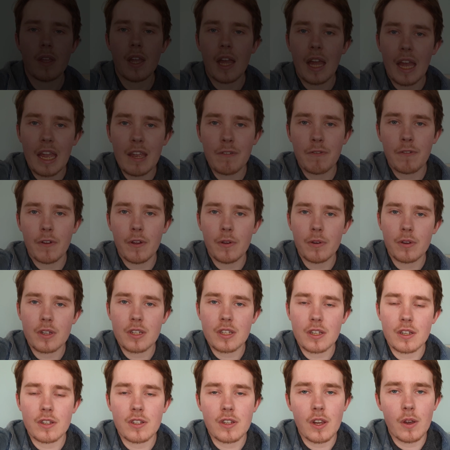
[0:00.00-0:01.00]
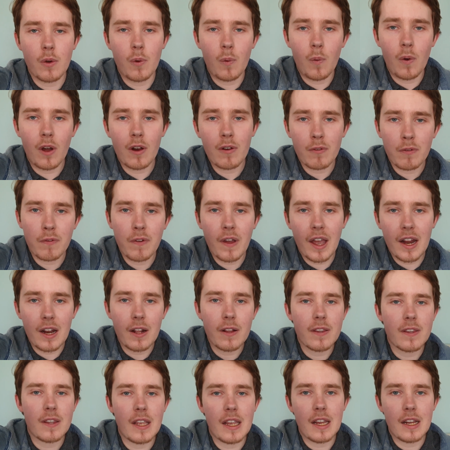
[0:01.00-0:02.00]
Hey folks, so one final
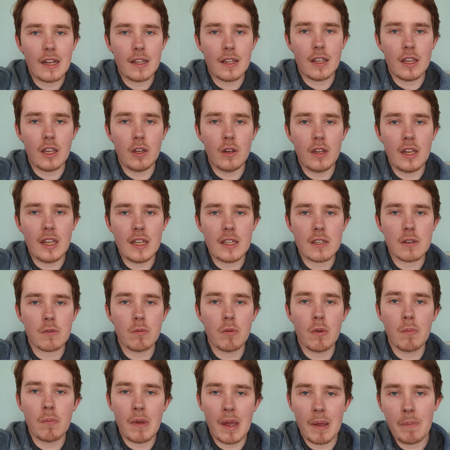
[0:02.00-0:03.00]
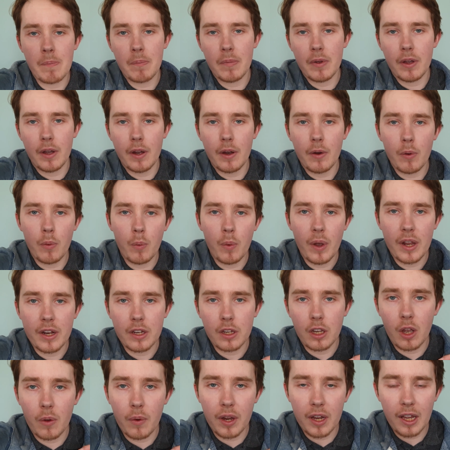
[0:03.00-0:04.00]
thing that you need to remember when
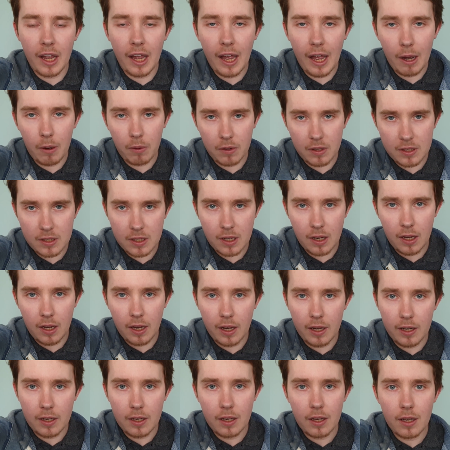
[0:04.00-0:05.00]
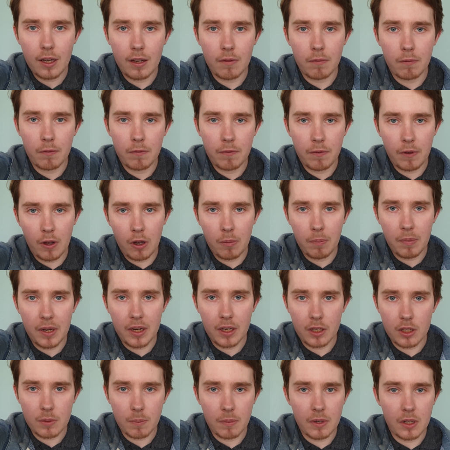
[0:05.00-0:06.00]
going outside and
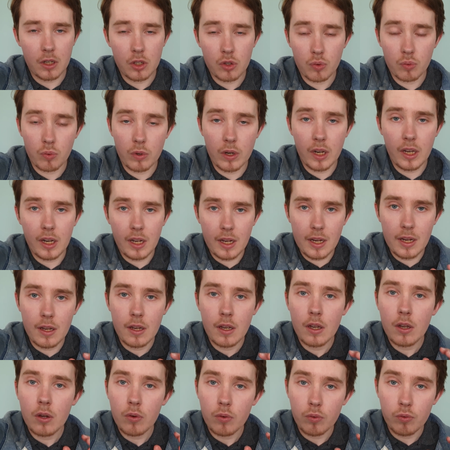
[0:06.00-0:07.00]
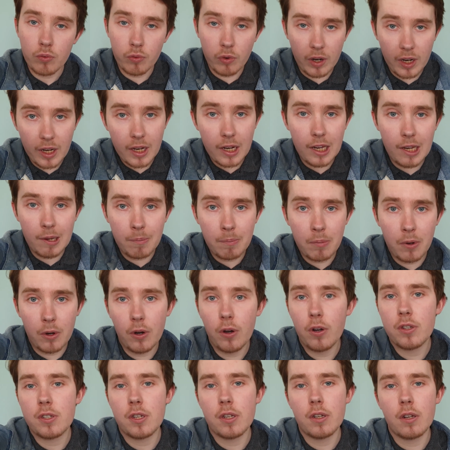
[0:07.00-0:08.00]
filming, something that's really, really
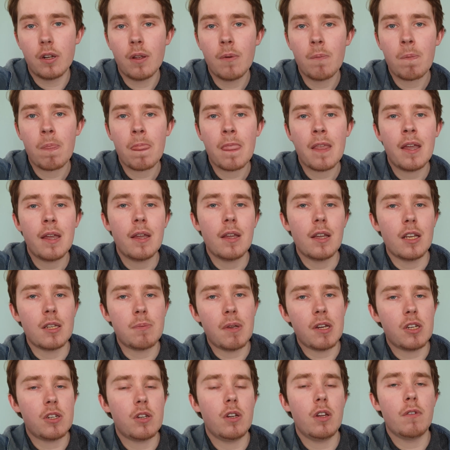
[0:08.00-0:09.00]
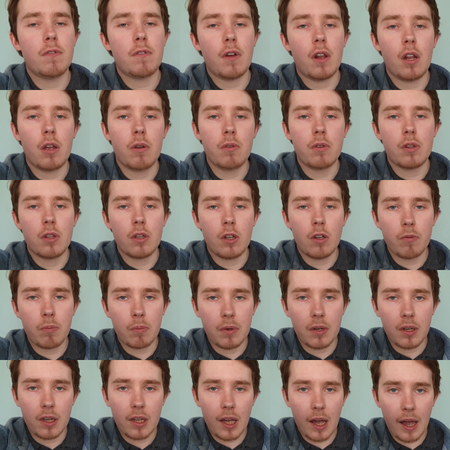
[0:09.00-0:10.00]
important, is make sure you follow the
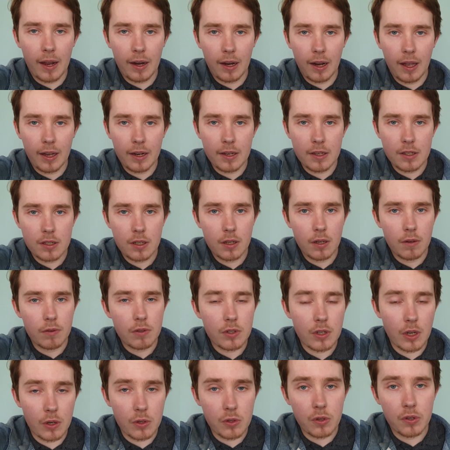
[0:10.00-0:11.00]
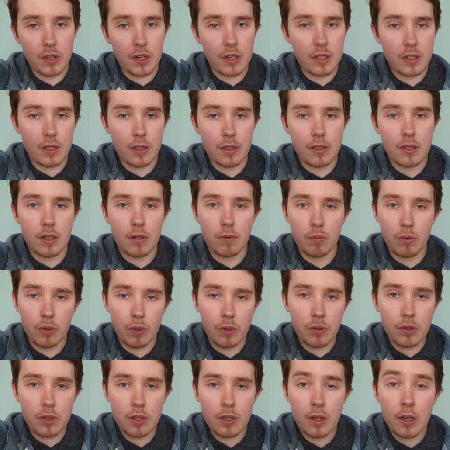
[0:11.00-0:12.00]
government guidelines, social distancing
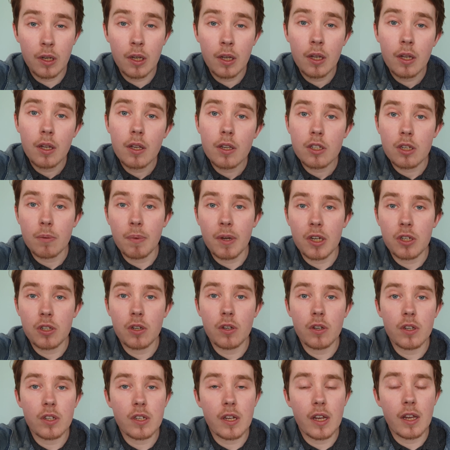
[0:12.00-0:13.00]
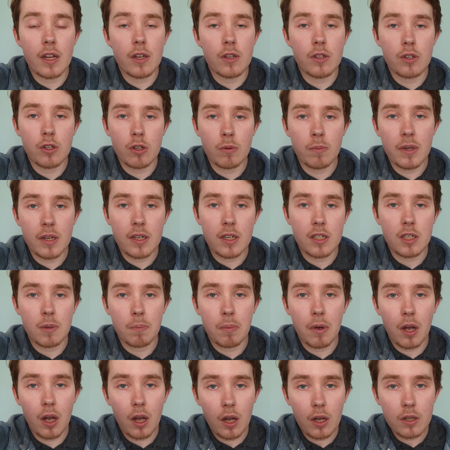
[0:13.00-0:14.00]
rules. So make sure you're staying 2 meters
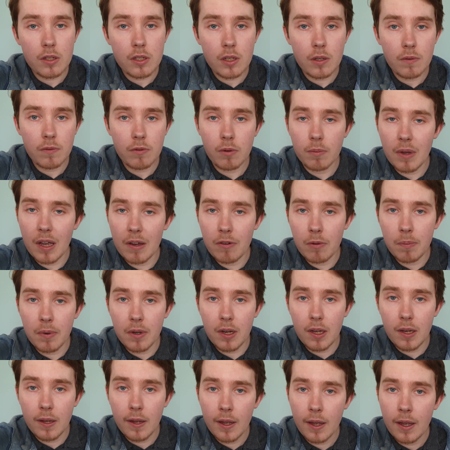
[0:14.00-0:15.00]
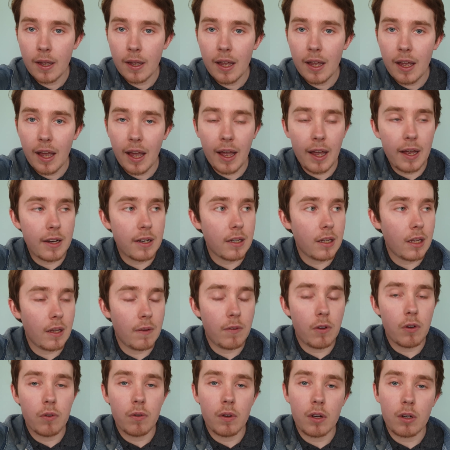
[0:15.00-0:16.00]
apart from everybody, and if
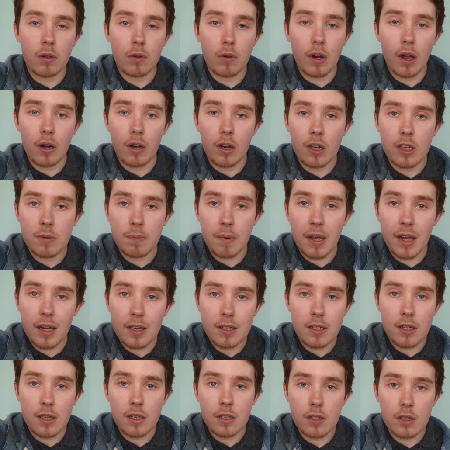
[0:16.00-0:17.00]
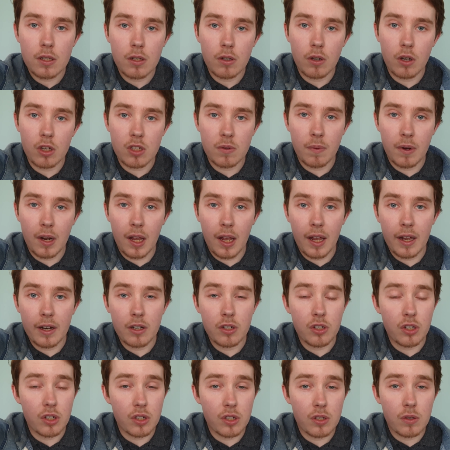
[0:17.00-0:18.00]
you're in crowded spaces or something like that,
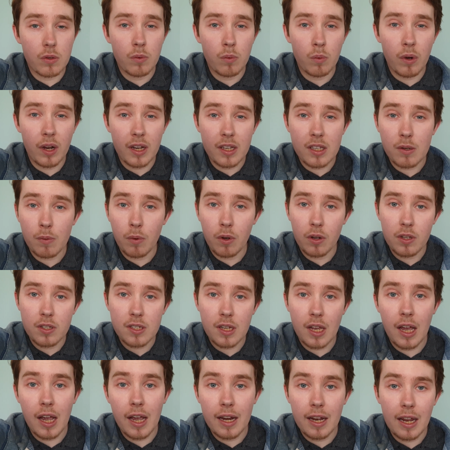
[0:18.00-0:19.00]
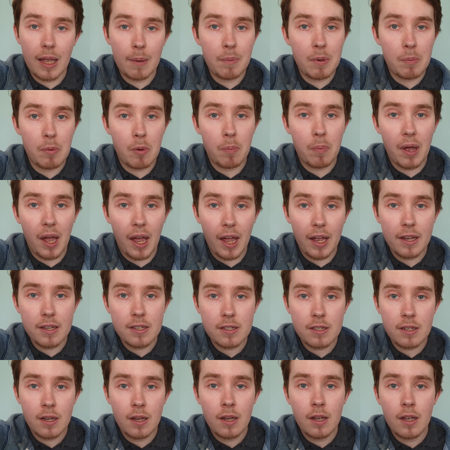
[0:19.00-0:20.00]
just wait to one side, let people
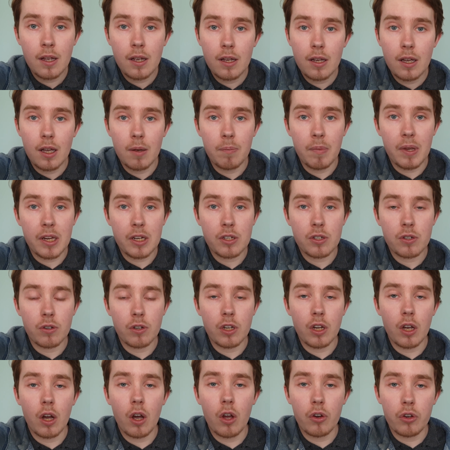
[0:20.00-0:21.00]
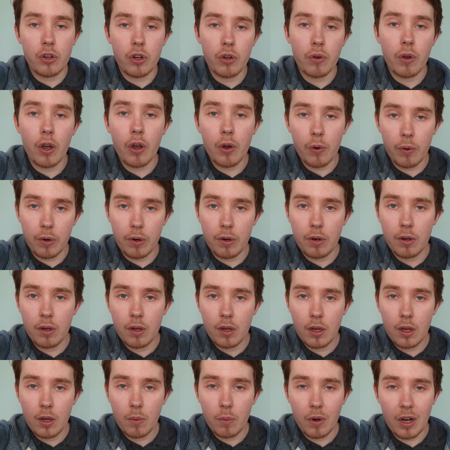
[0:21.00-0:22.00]
pass, and make sure you're on your own
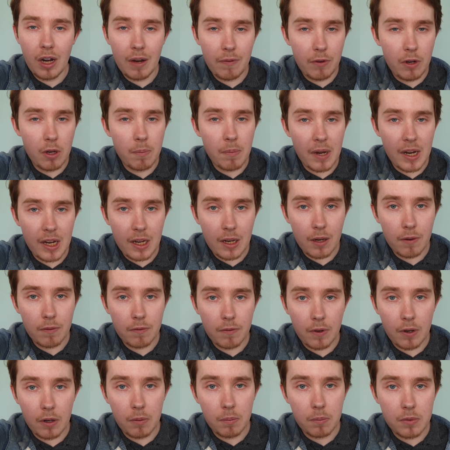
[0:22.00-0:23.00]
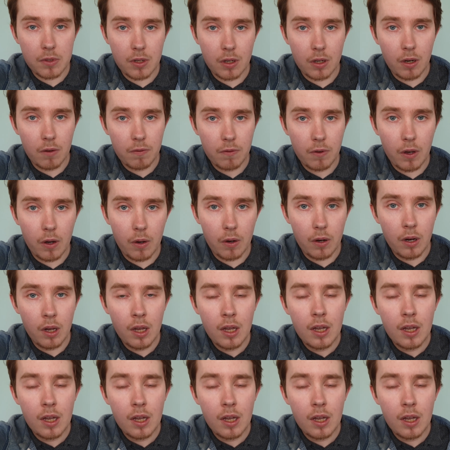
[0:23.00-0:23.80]
whenever you're making films on your phone.